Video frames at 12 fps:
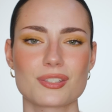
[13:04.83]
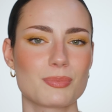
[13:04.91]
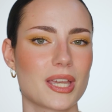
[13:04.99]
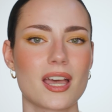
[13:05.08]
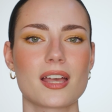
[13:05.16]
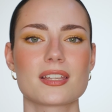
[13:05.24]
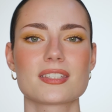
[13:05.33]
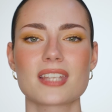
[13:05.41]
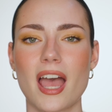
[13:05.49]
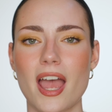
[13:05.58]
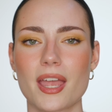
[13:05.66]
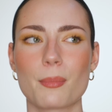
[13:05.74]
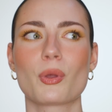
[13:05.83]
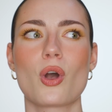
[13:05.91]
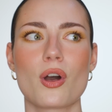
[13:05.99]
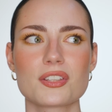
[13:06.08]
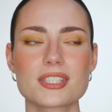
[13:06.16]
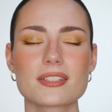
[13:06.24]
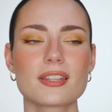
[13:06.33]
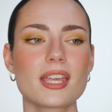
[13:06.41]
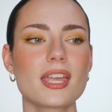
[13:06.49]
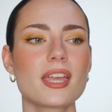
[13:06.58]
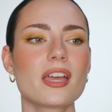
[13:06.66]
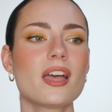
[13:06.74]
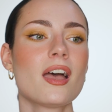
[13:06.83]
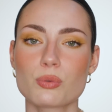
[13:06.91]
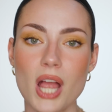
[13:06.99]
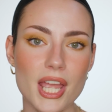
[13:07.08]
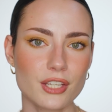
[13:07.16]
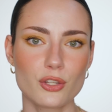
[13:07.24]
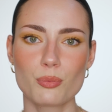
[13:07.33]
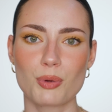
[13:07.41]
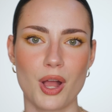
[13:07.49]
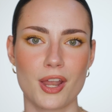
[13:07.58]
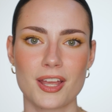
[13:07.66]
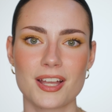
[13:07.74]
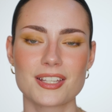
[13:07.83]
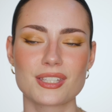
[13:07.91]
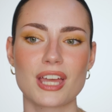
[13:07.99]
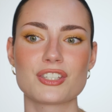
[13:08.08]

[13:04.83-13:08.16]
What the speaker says: just because I am constantly trying new products,